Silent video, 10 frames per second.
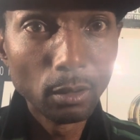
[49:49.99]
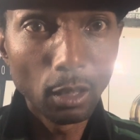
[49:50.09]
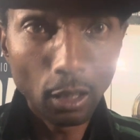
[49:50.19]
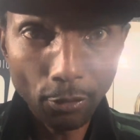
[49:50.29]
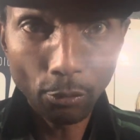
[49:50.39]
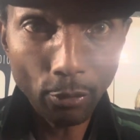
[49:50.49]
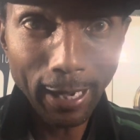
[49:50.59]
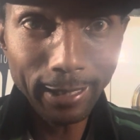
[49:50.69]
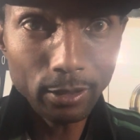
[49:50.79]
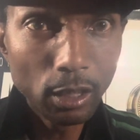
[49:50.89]
other
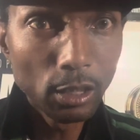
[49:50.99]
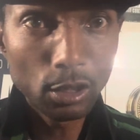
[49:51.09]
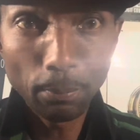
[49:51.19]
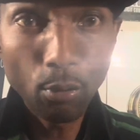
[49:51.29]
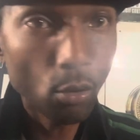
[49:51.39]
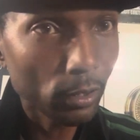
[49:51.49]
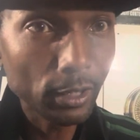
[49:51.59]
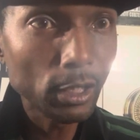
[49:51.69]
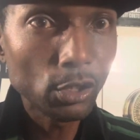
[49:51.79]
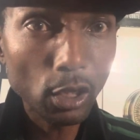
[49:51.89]
rats, supporting
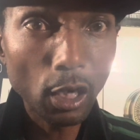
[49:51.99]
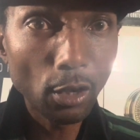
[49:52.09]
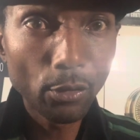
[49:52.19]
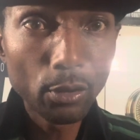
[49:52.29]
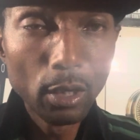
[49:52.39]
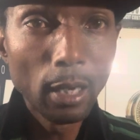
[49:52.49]
each other